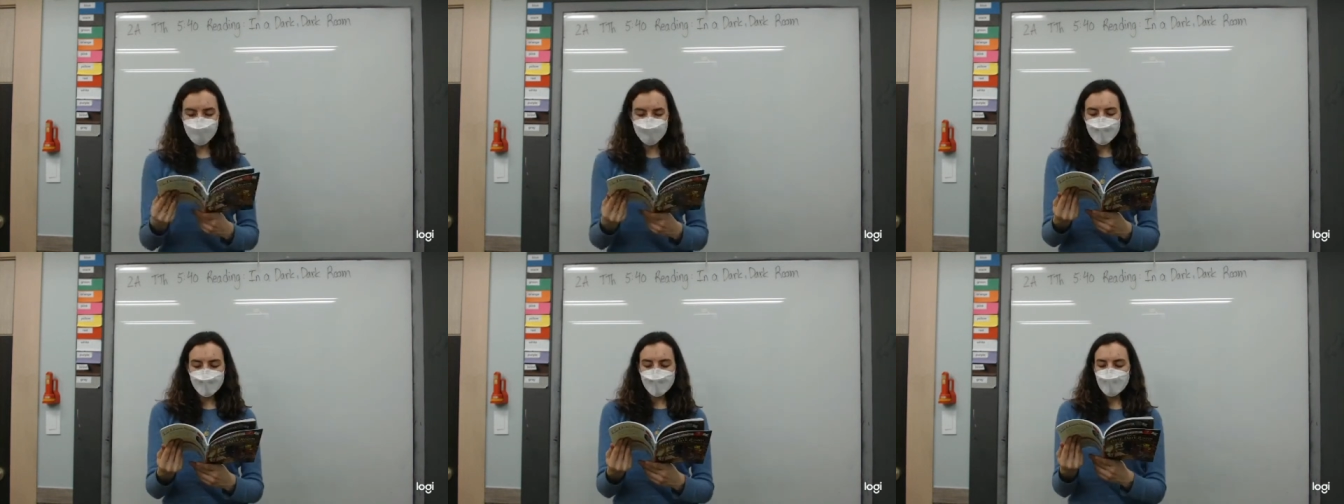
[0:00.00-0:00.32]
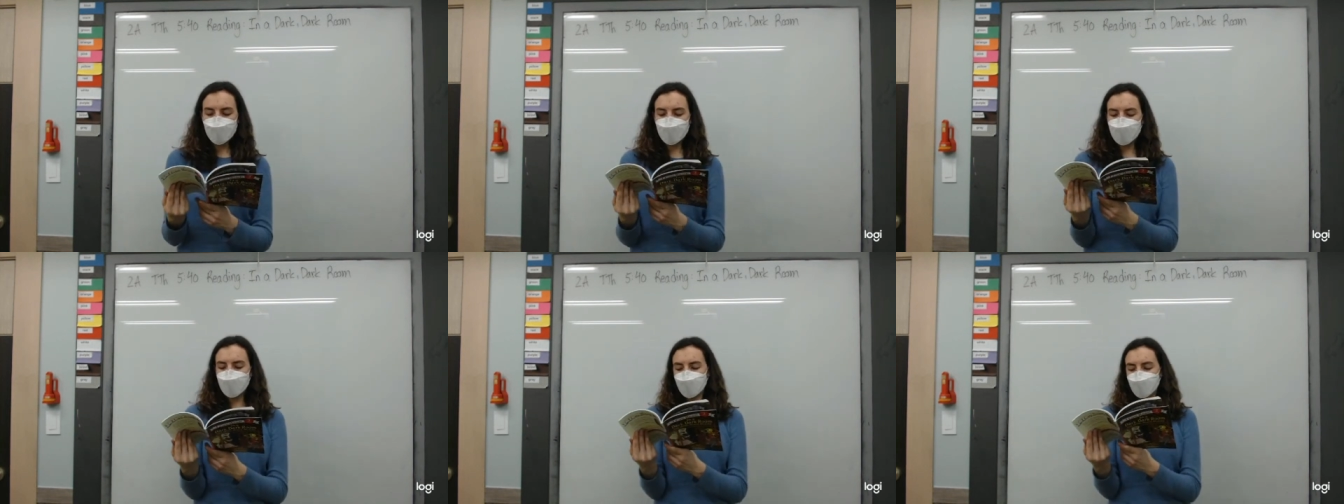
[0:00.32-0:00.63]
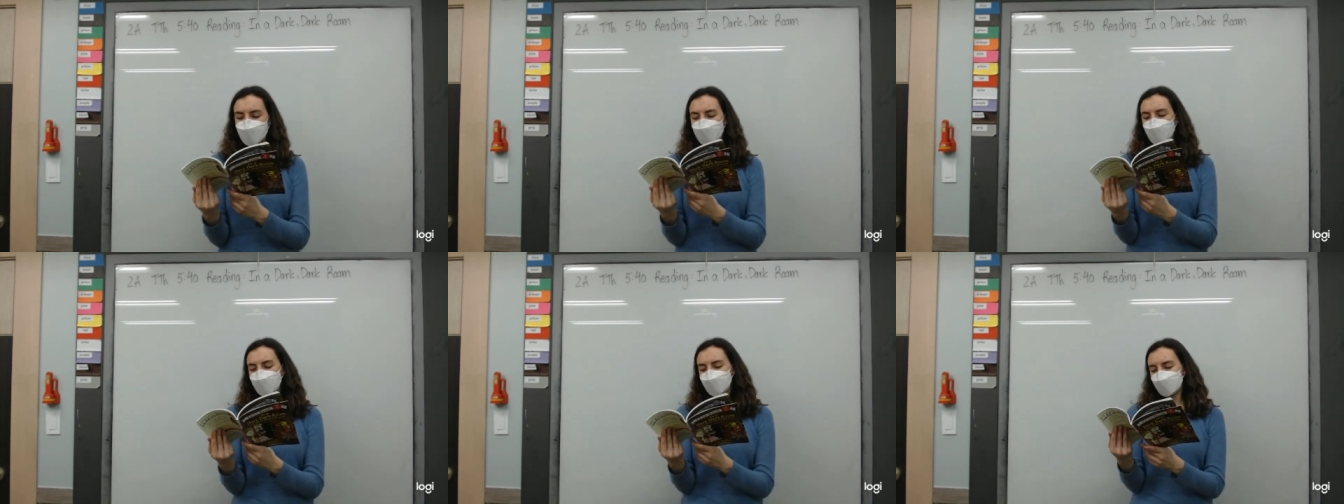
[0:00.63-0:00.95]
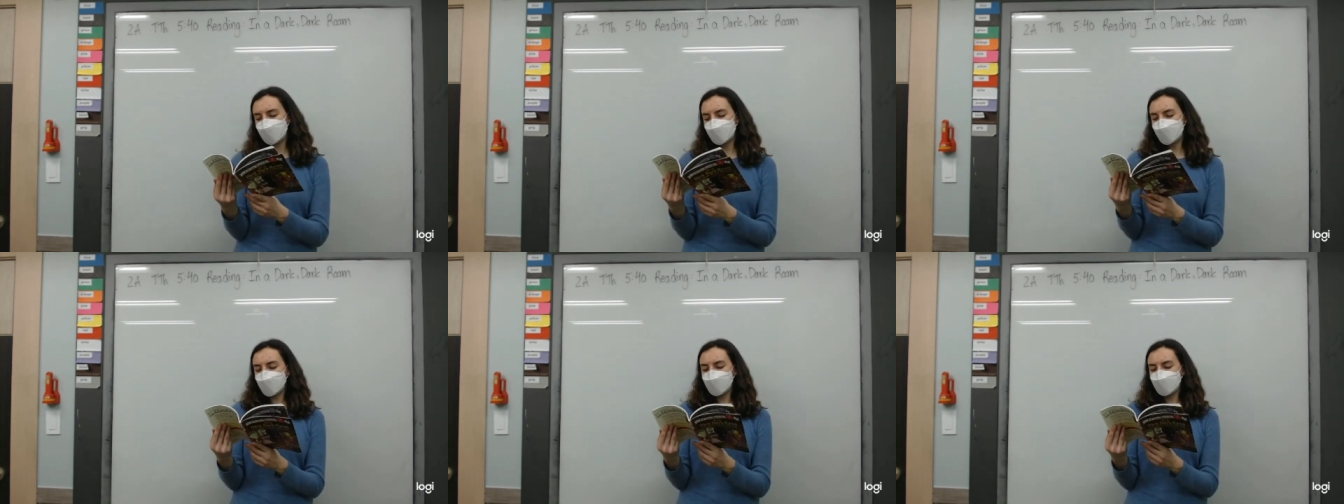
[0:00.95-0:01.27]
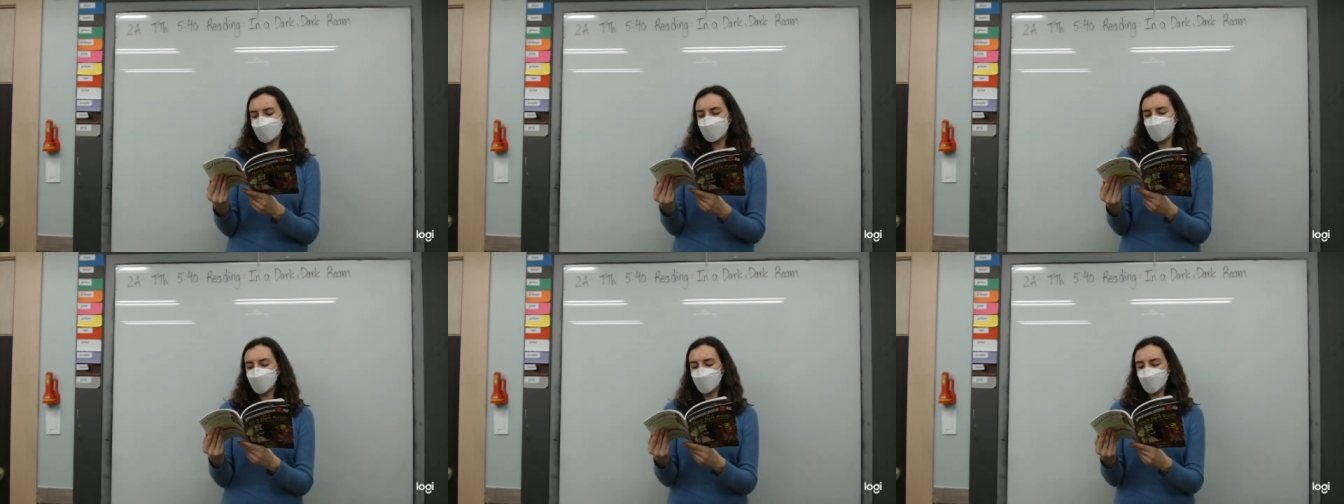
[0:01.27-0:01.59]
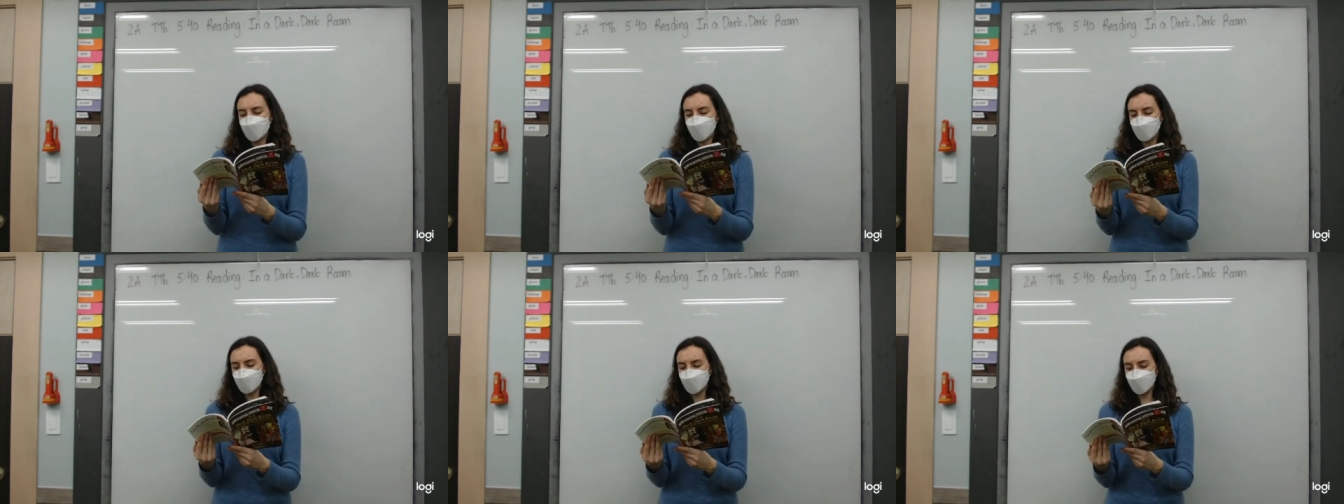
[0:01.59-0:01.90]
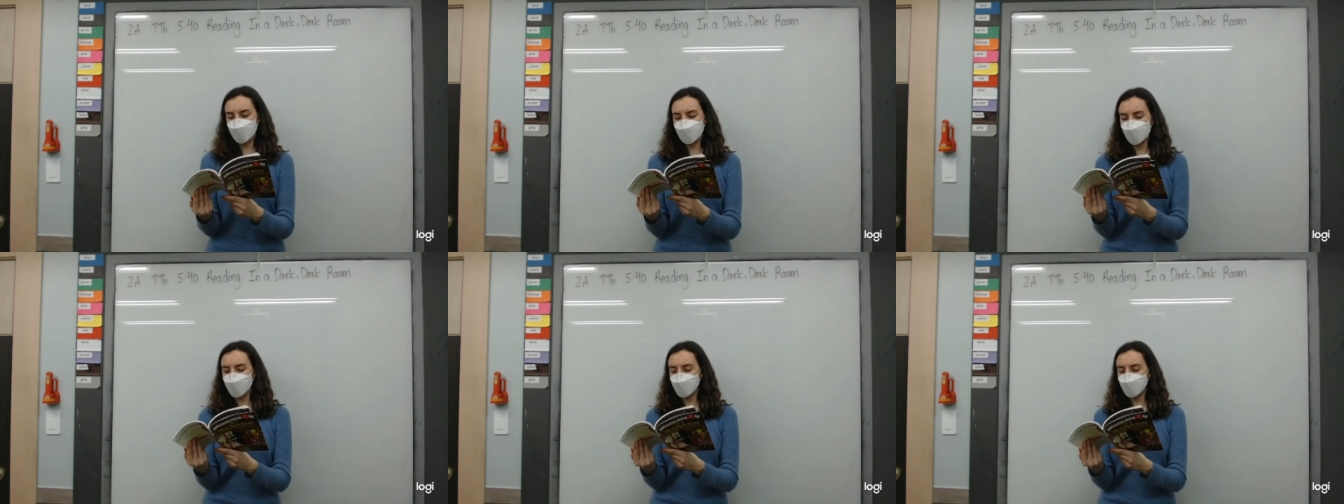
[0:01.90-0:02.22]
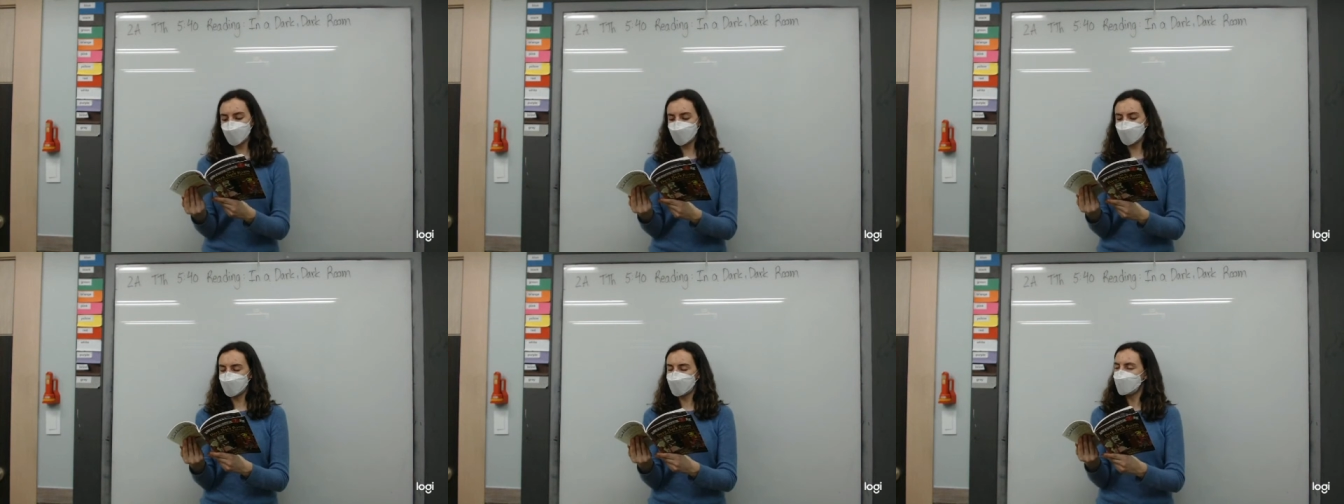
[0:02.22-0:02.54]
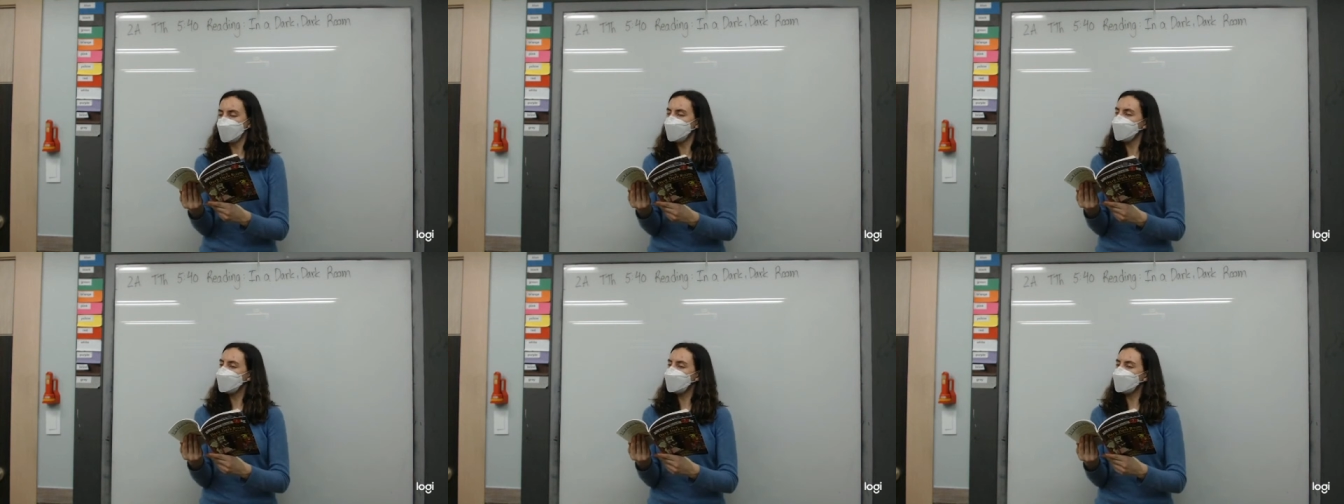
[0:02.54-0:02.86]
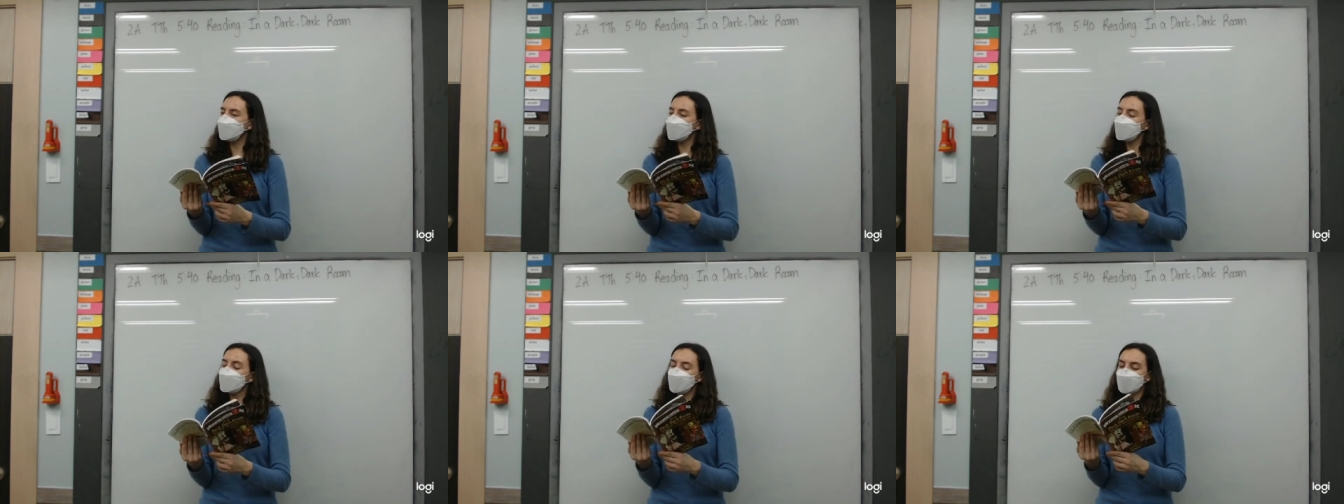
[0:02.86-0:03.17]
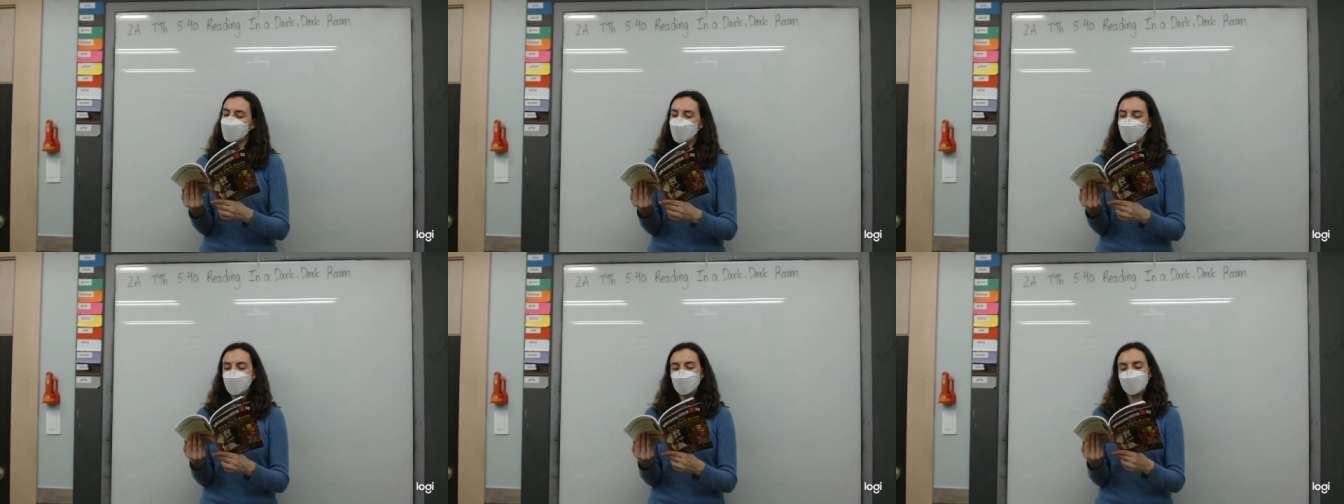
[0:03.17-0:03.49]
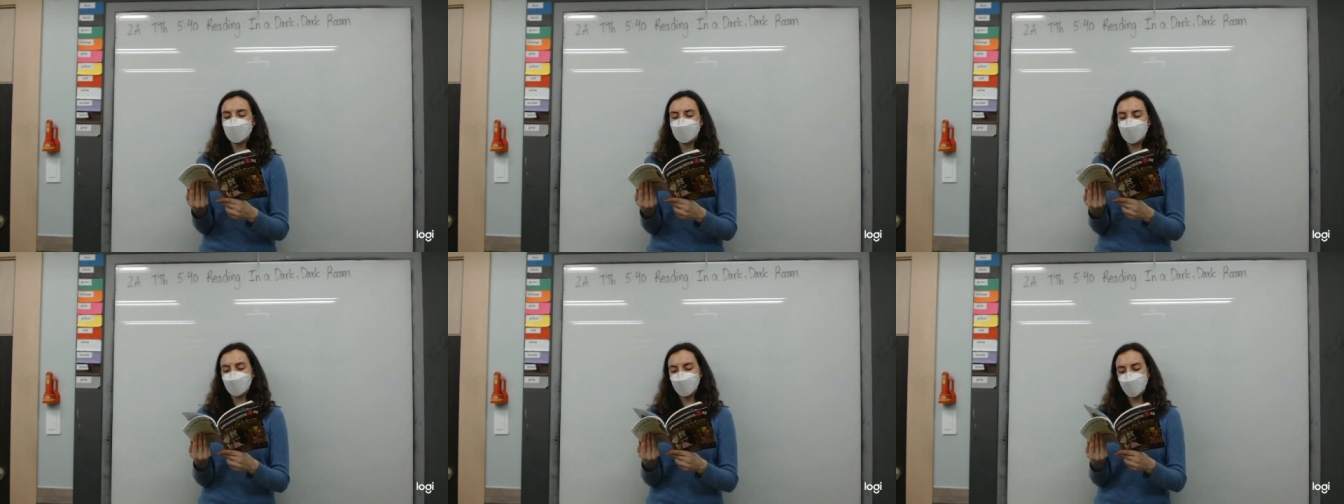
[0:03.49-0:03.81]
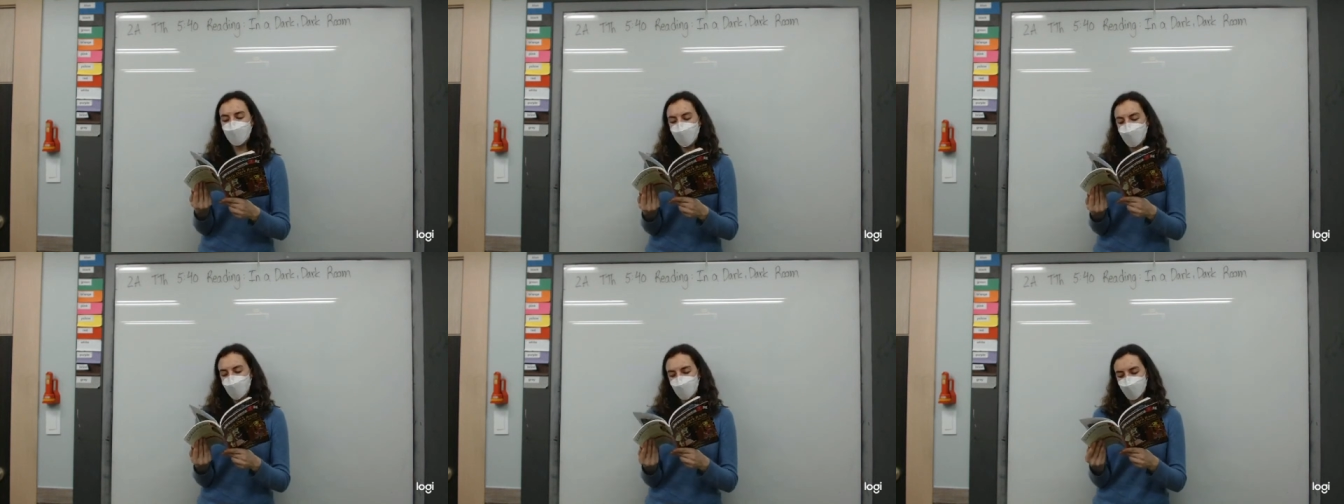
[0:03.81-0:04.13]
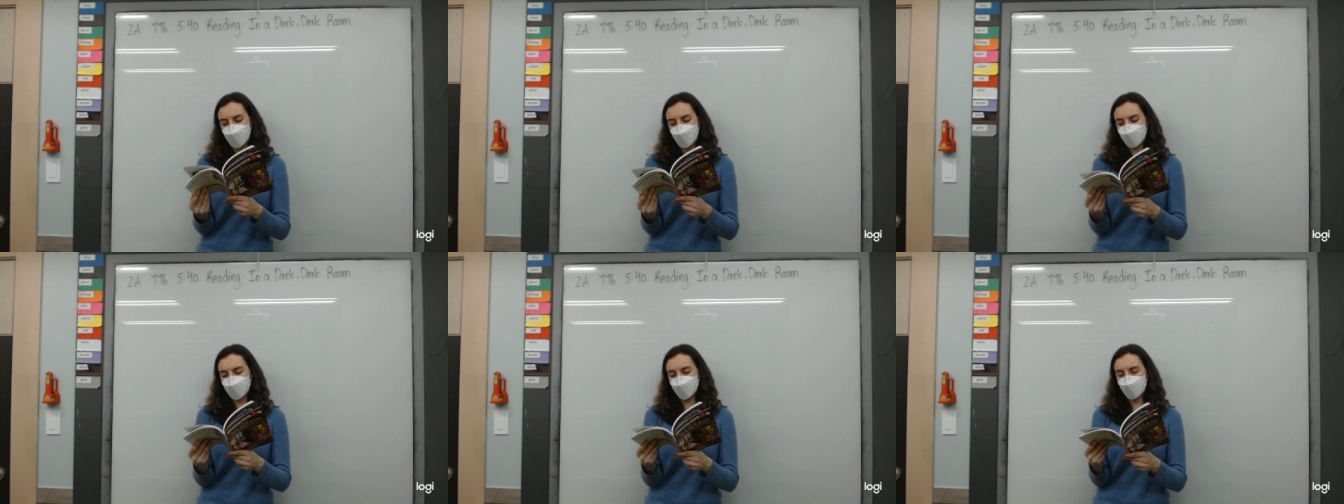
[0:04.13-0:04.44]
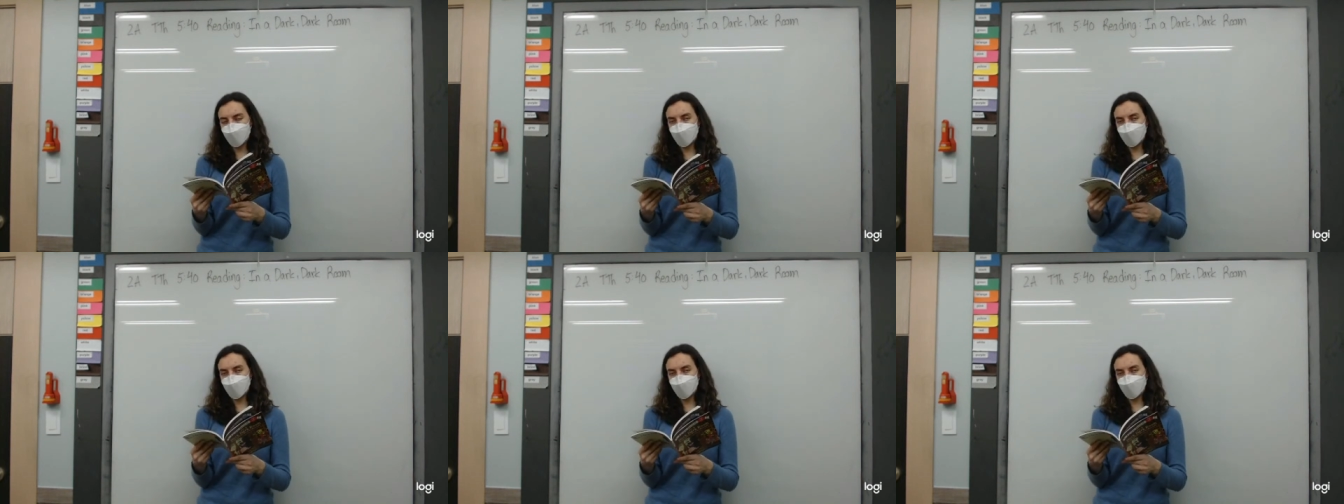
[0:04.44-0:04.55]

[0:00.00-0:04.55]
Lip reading: In a dark, dark wood, there was a dark, dark house.